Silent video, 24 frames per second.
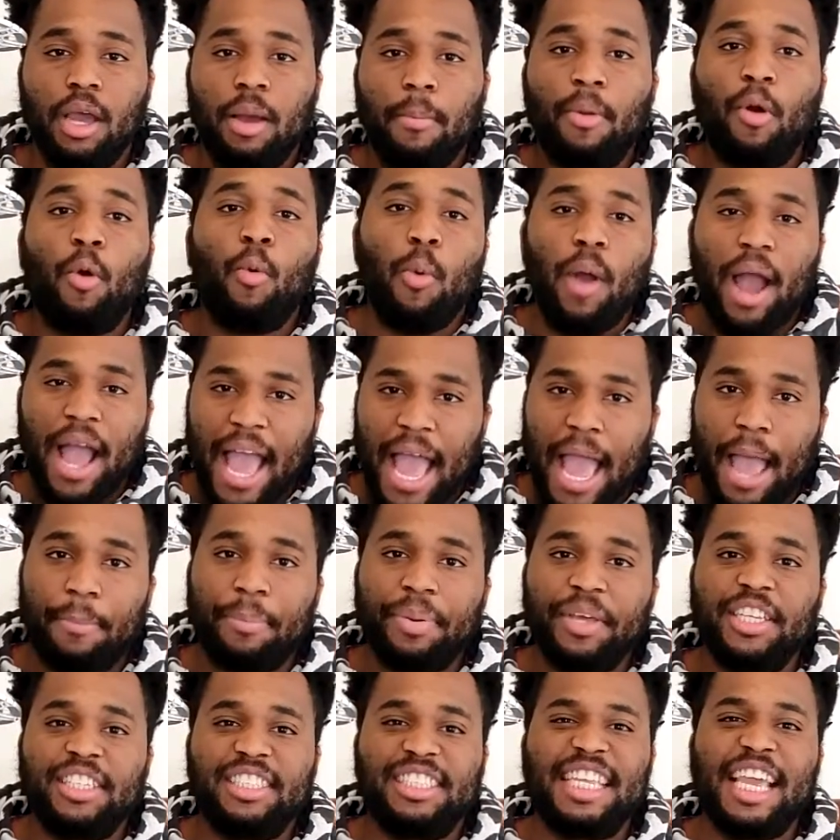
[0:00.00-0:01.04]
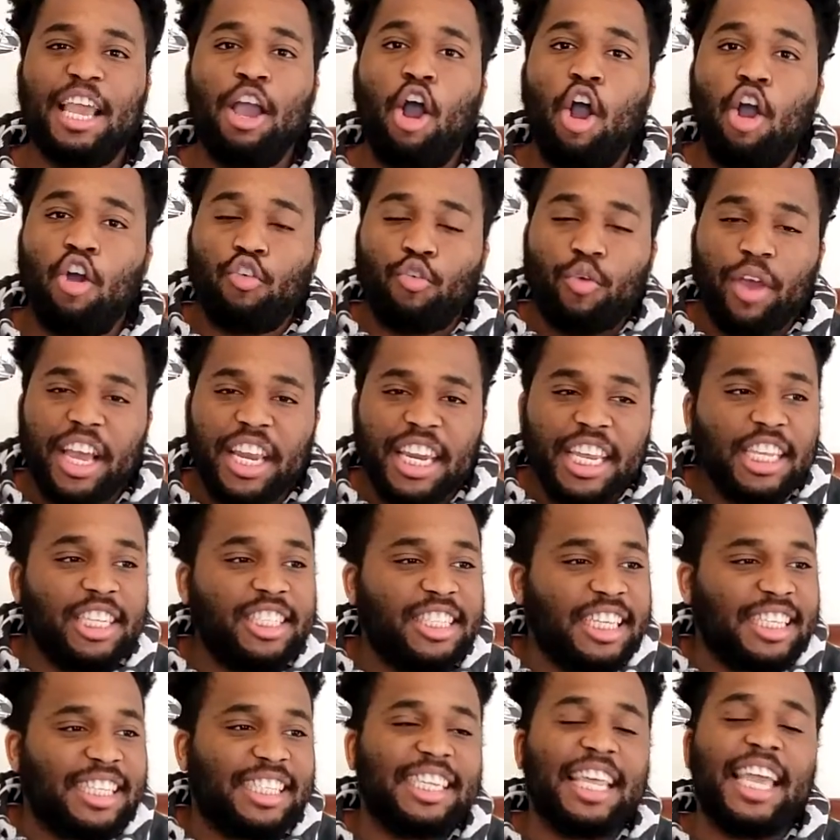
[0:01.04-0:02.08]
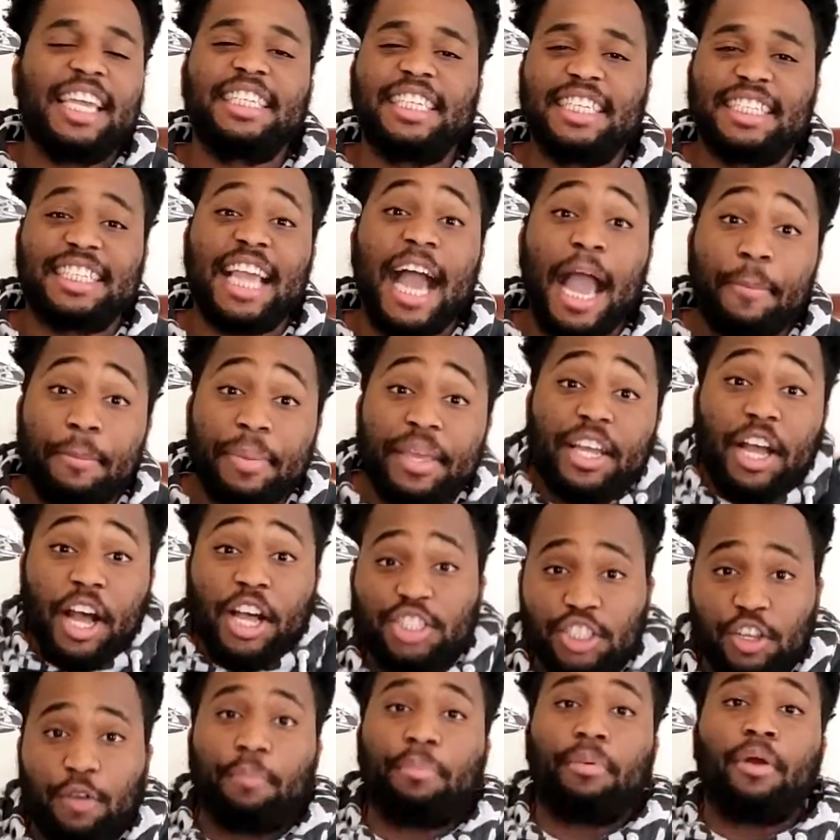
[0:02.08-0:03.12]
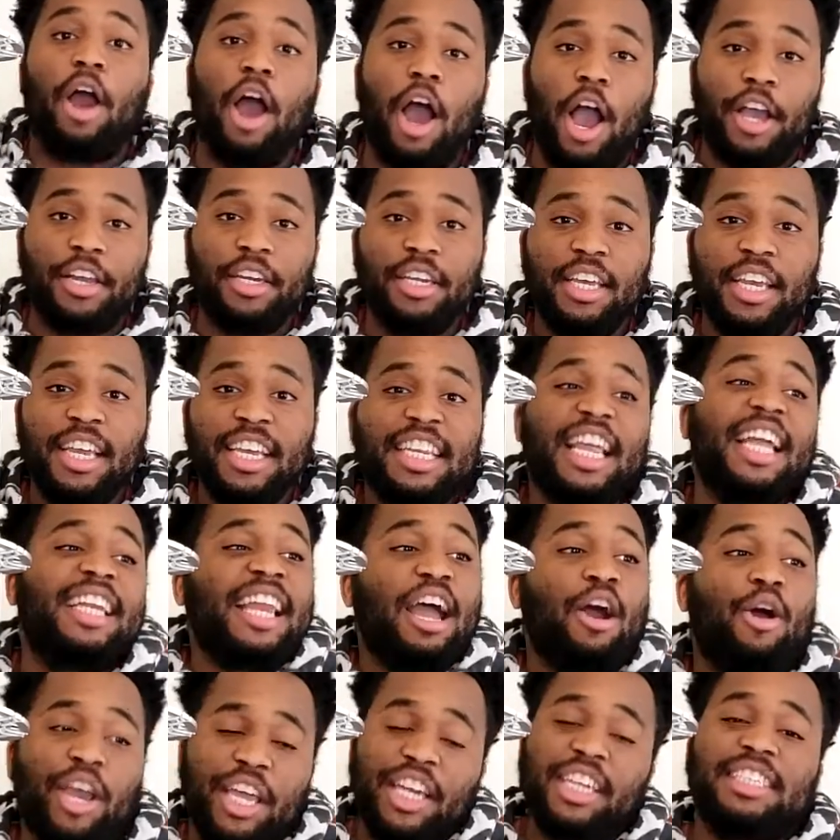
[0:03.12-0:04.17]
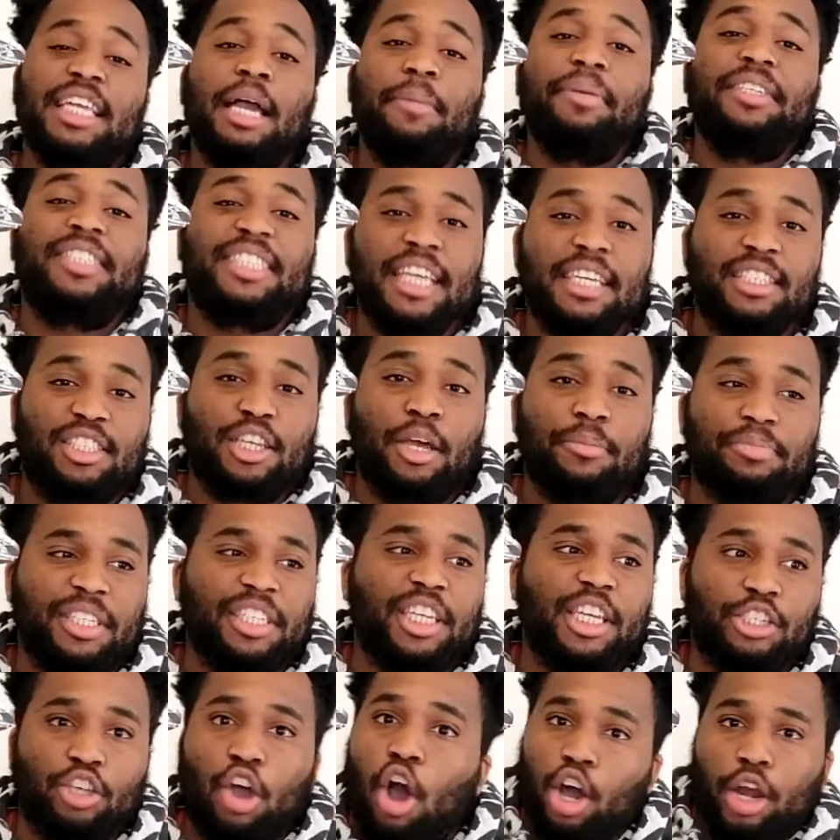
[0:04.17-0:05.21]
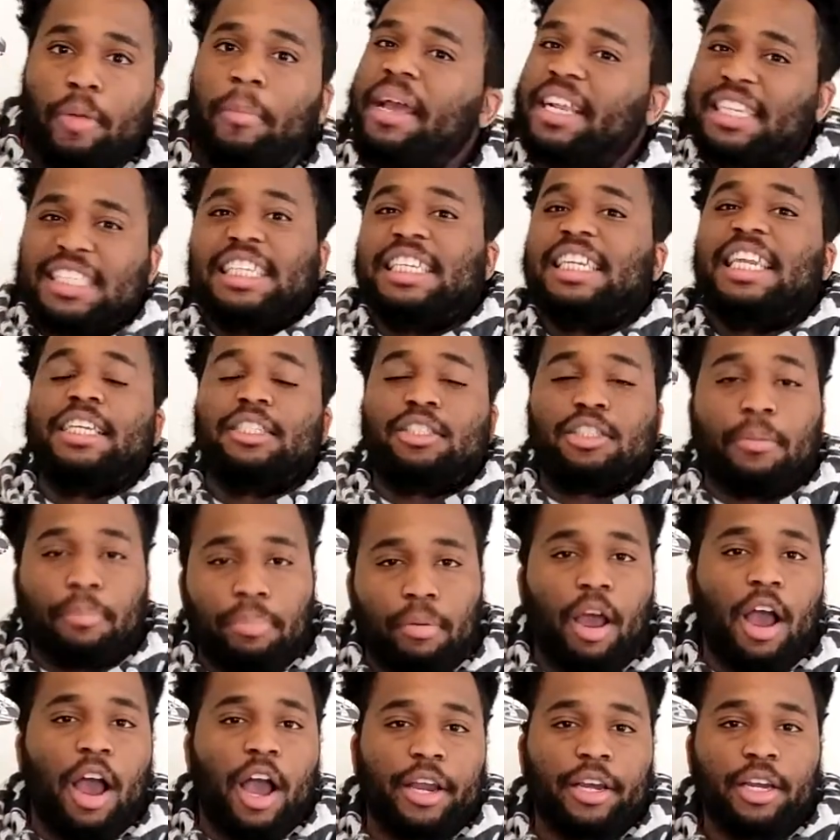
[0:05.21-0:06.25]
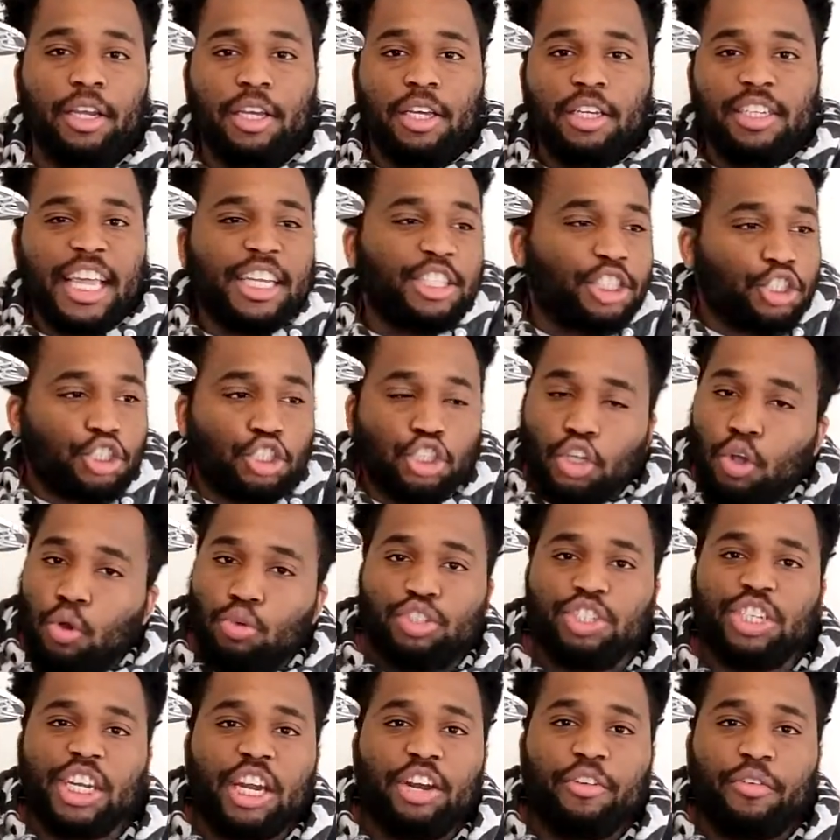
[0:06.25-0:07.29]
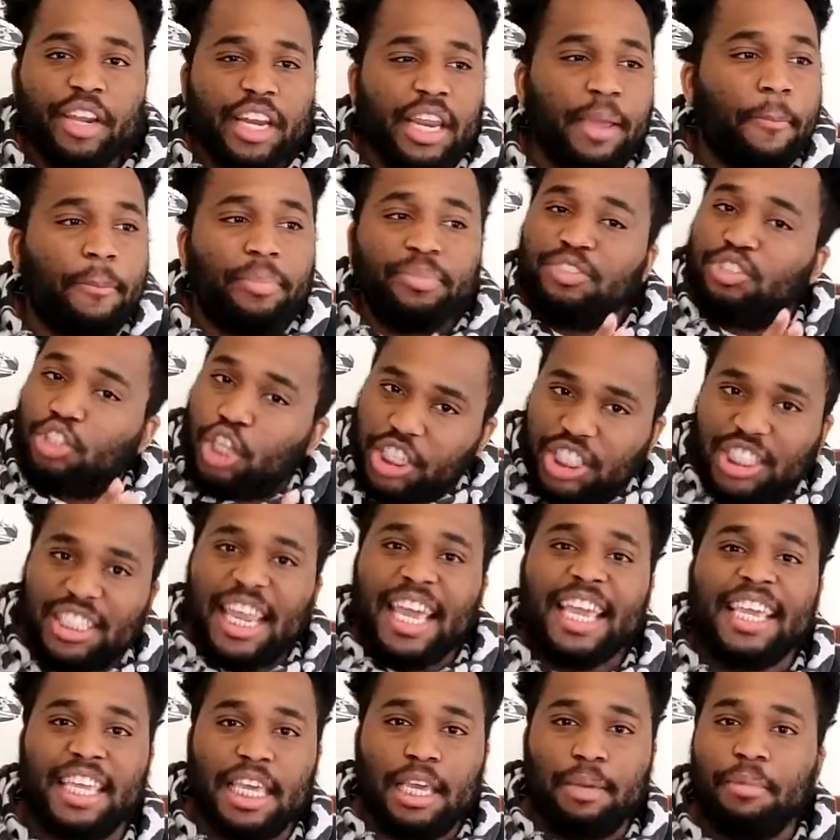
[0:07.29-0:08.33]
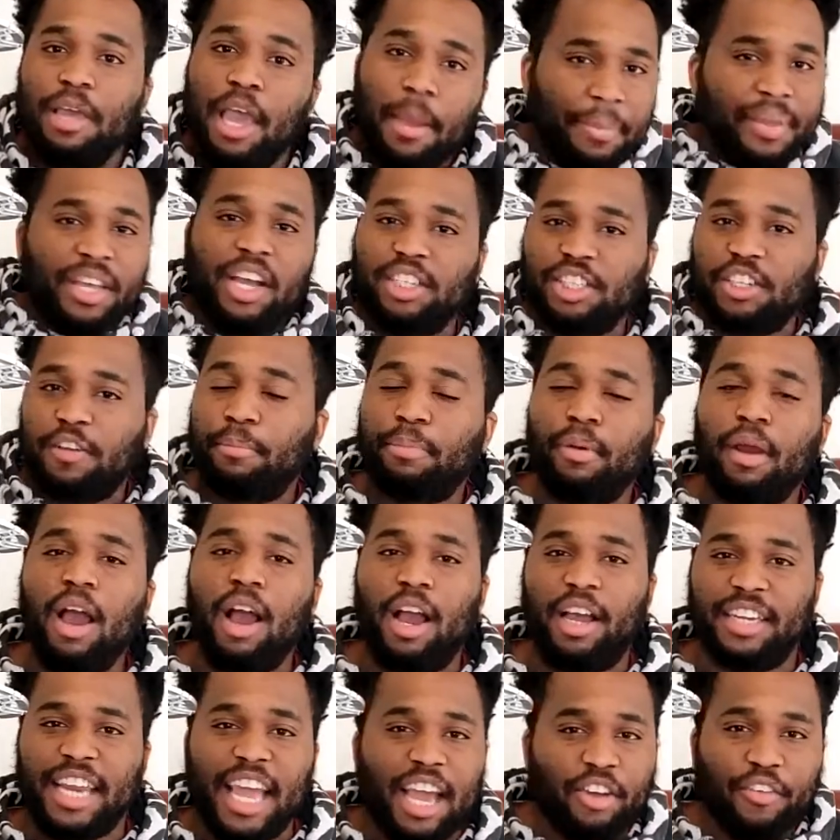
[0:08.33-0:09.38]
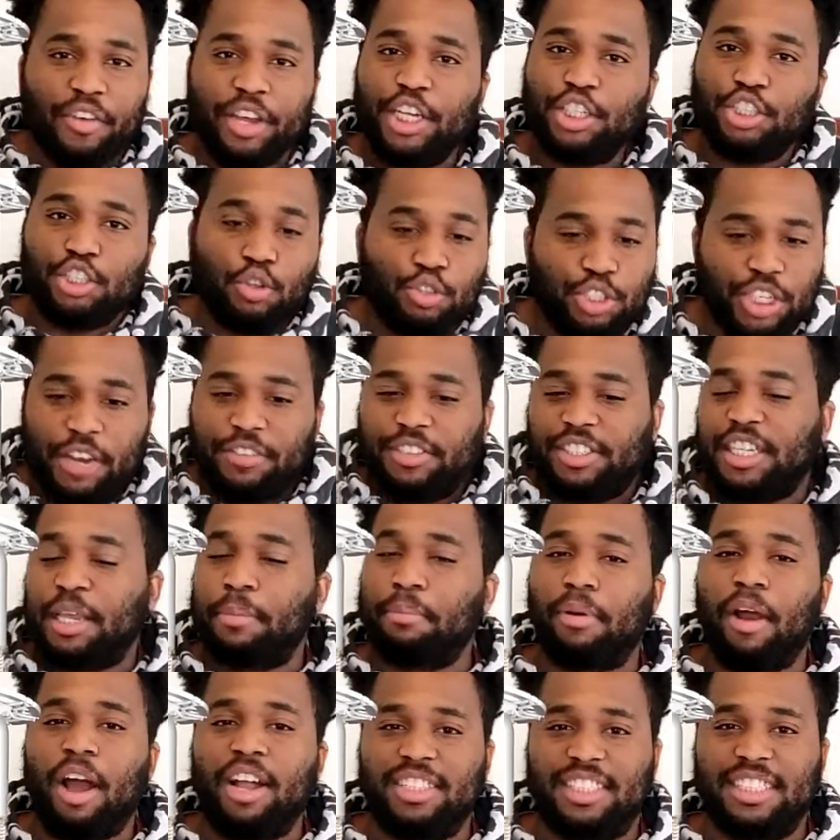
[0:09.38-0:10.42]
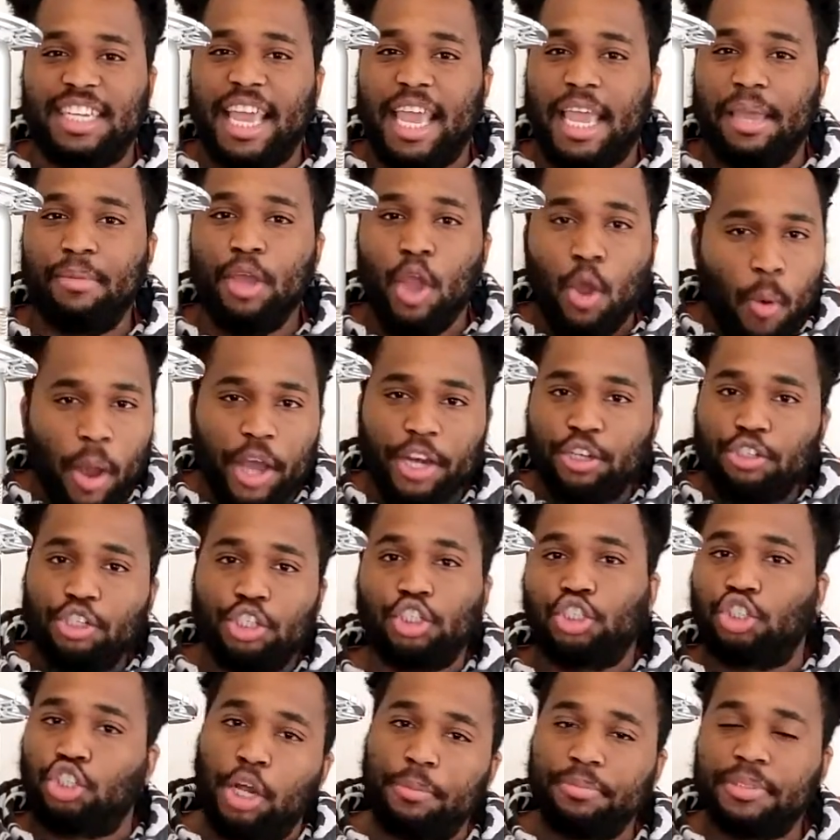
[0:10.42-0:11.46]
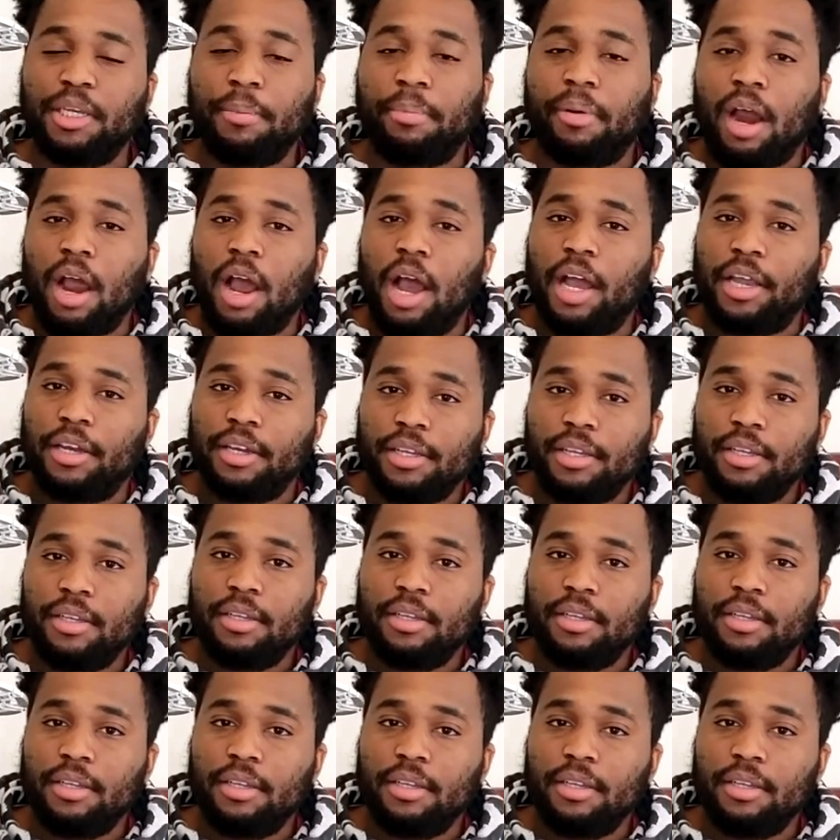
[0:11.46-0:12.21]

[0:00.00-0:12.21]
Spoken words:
But what happens? They already dislike this guy because of Bron, that now anytime he says something is automatically linked to Bron. That just shows you that I already dislike him because of Bron. That already shows you never said Bron's name. Why do you just jump to Bron?